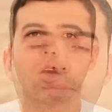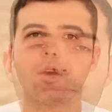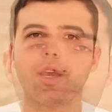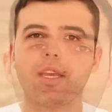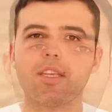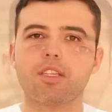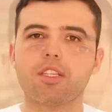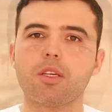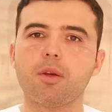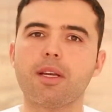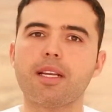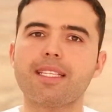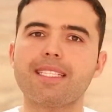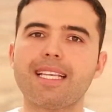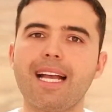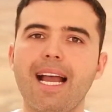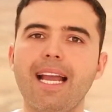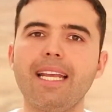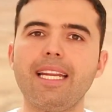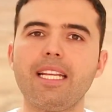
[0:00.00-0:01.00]
Okay, so
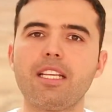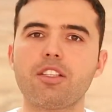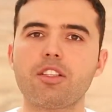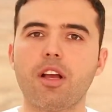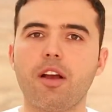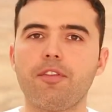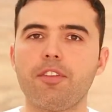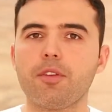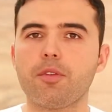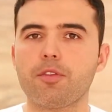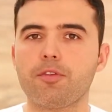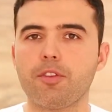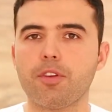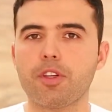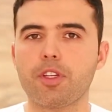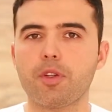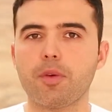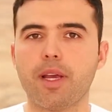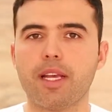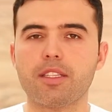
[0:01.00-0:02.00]
anxiety is often
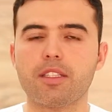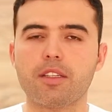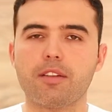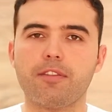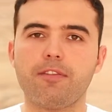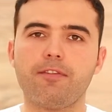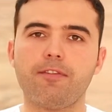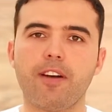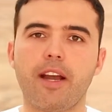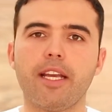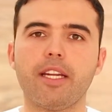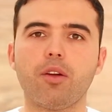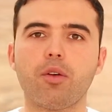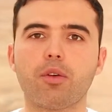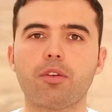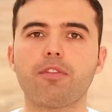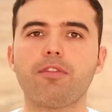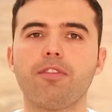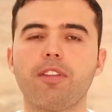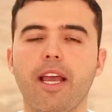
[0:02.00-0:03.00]
referred to as the fight
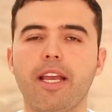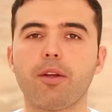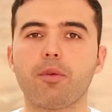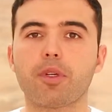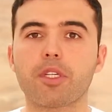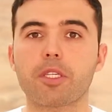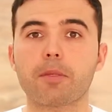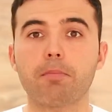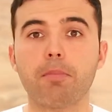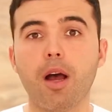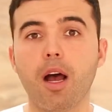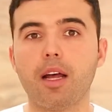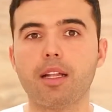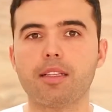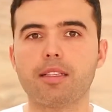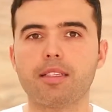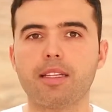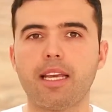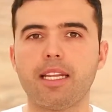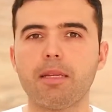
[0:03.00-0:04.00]
or flight
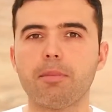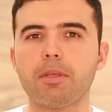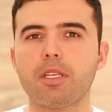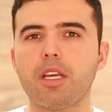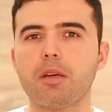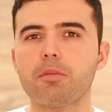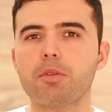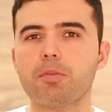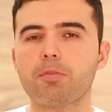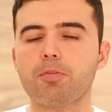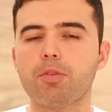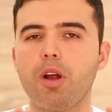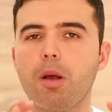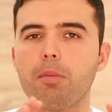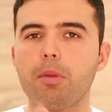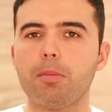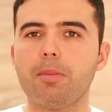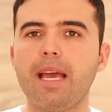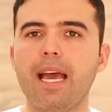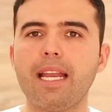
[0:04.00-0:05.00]
response, and it becomes
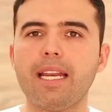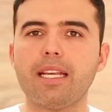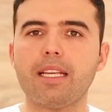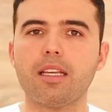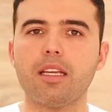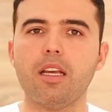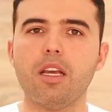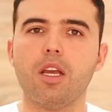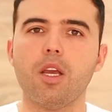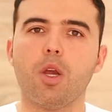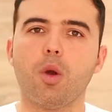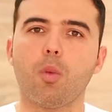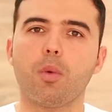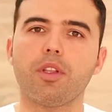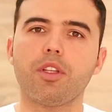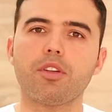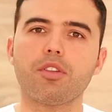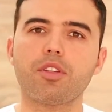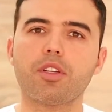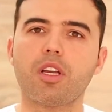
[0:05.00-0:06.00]
problematic
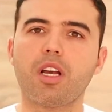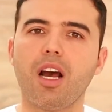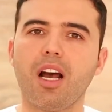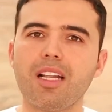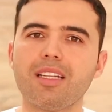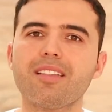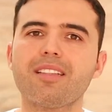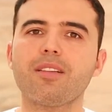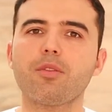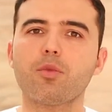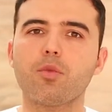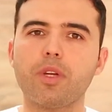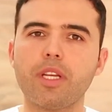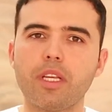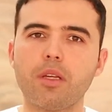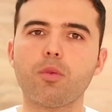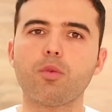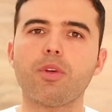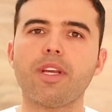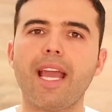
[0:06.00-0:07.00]
when there's a constant
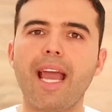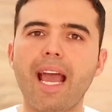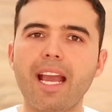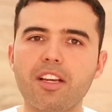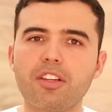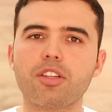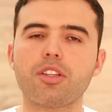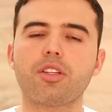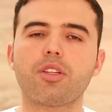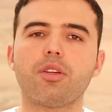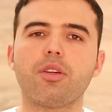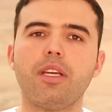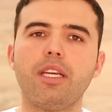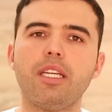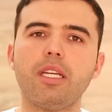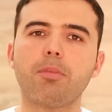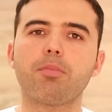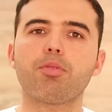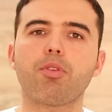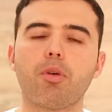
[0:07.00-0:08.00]
re reaction to
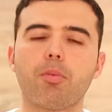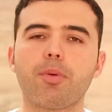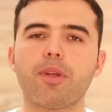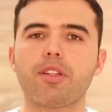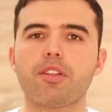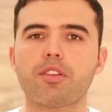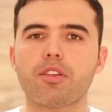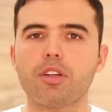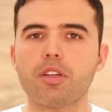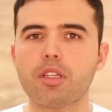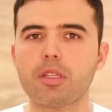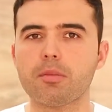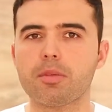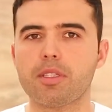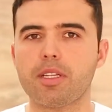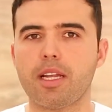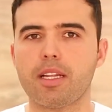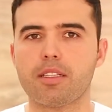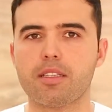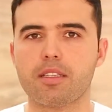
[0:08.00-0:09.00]
inappropriate
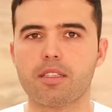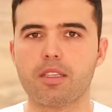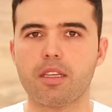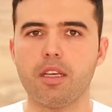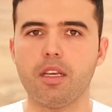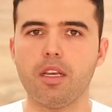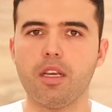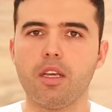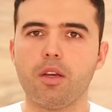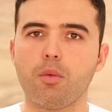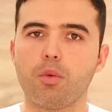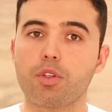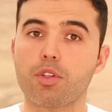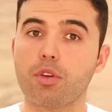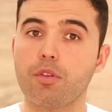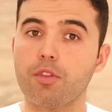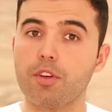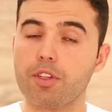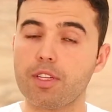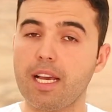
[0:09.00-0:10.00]
circumstances, which
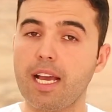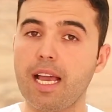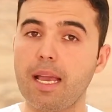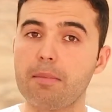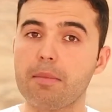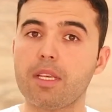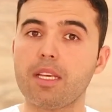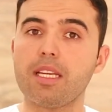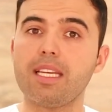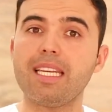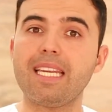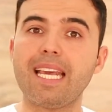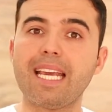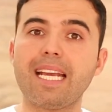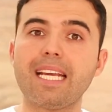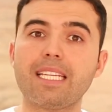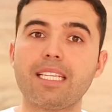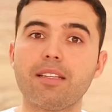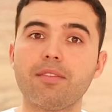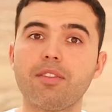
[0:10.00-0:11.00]
over time can
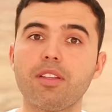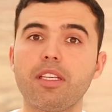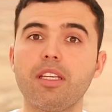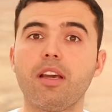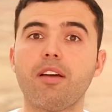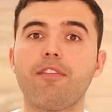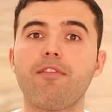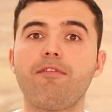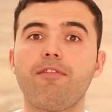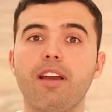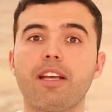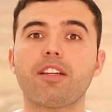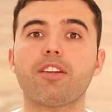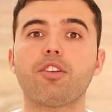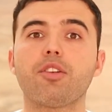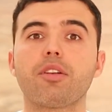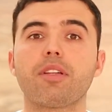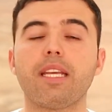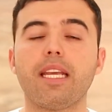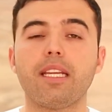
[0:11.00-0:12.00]
negatively affect
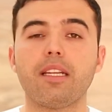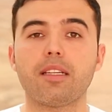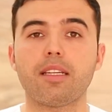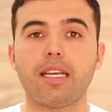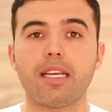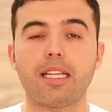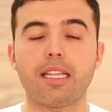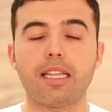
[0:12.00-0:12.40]
your day to day